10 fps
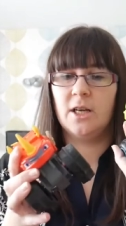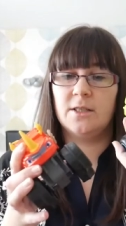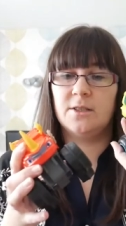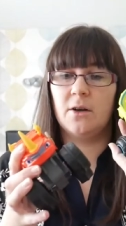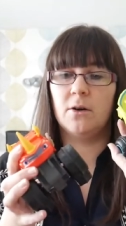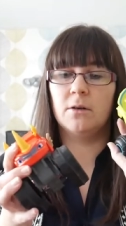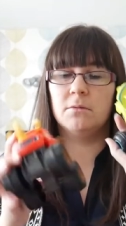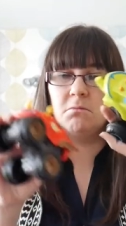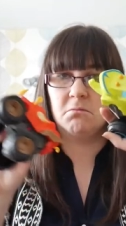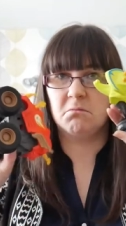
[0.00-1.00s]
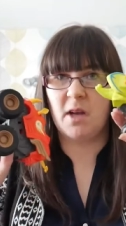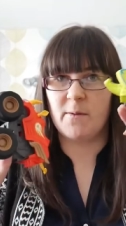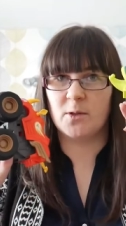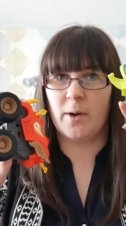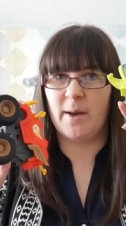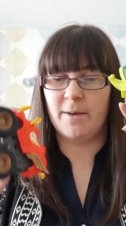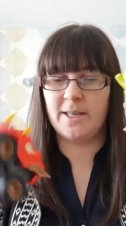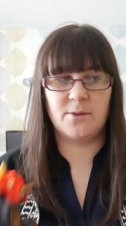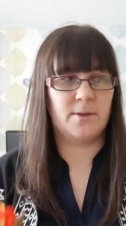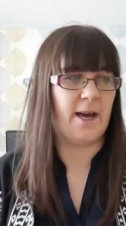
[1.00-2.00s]
So I was quite
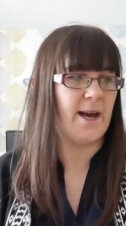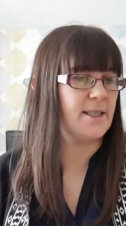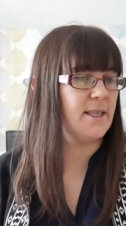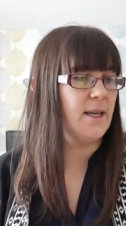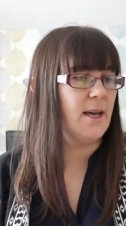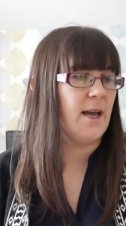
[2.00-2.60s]
pleased with that.